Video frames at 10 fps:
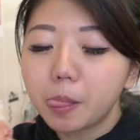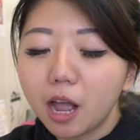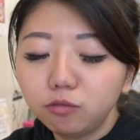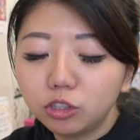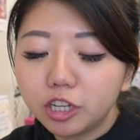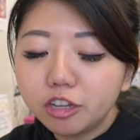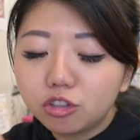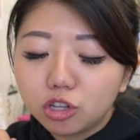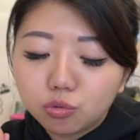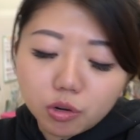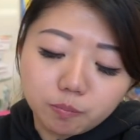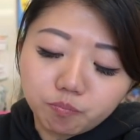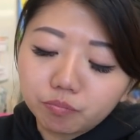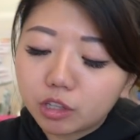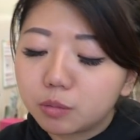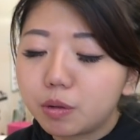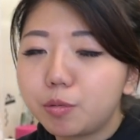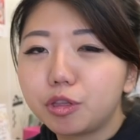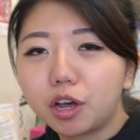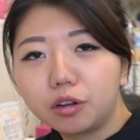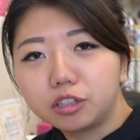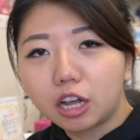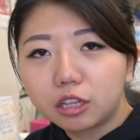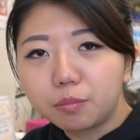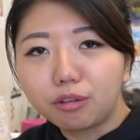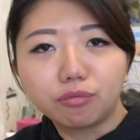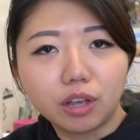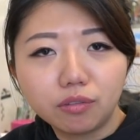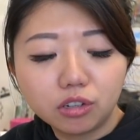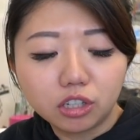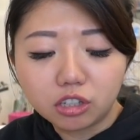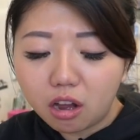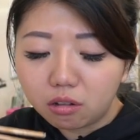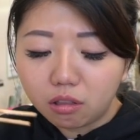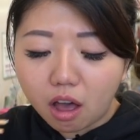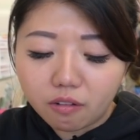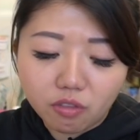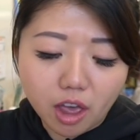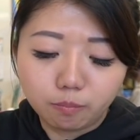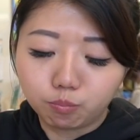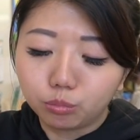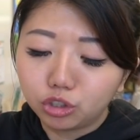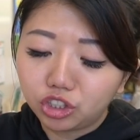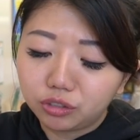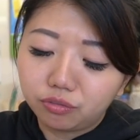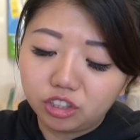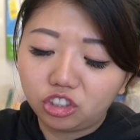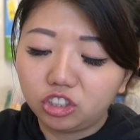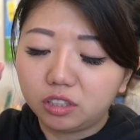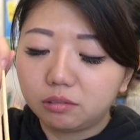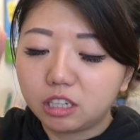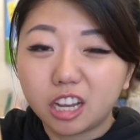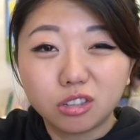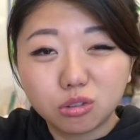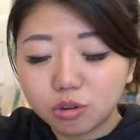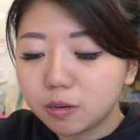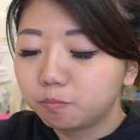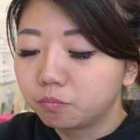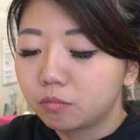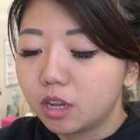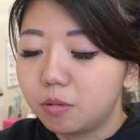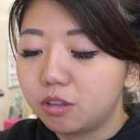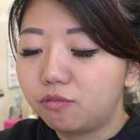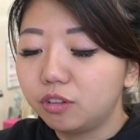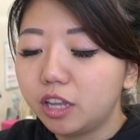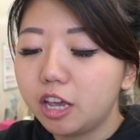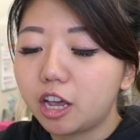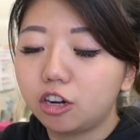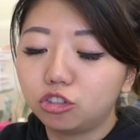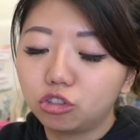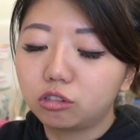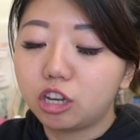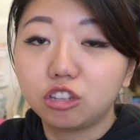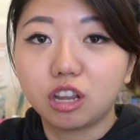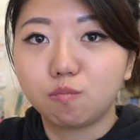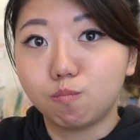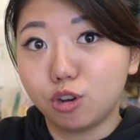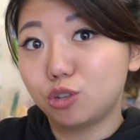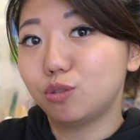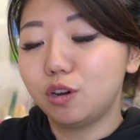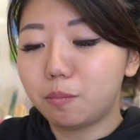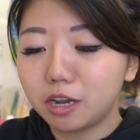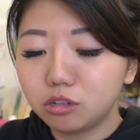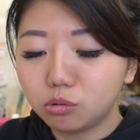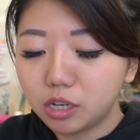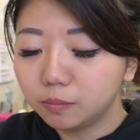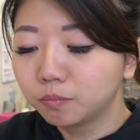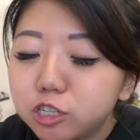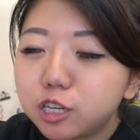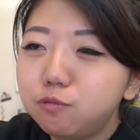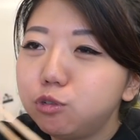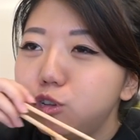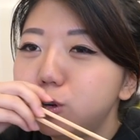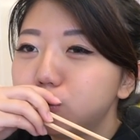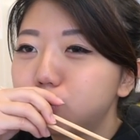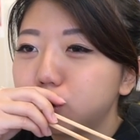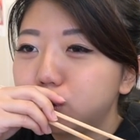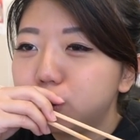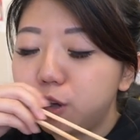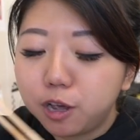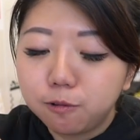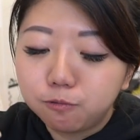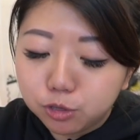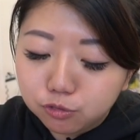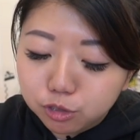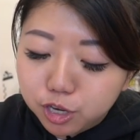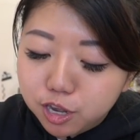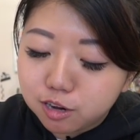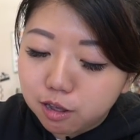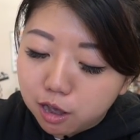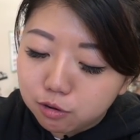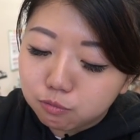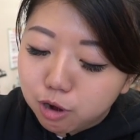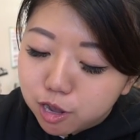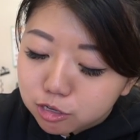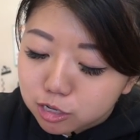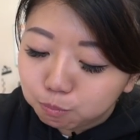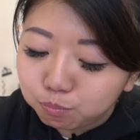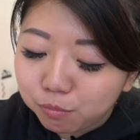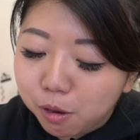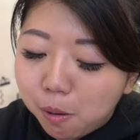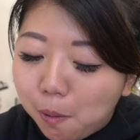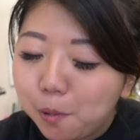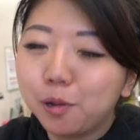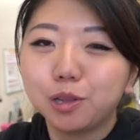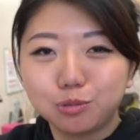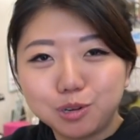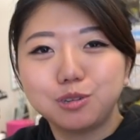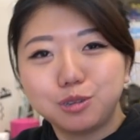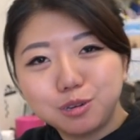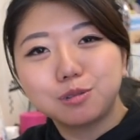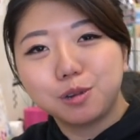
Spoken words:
I have to say this one is maybe not exactly my flavor. It's got a lot of that mushy, fishy taste to it. I mean, the fillet kind of just tastes like mush when you bite into it. It's like if you deconstructed a fish fillet and added rice, that's what it tastes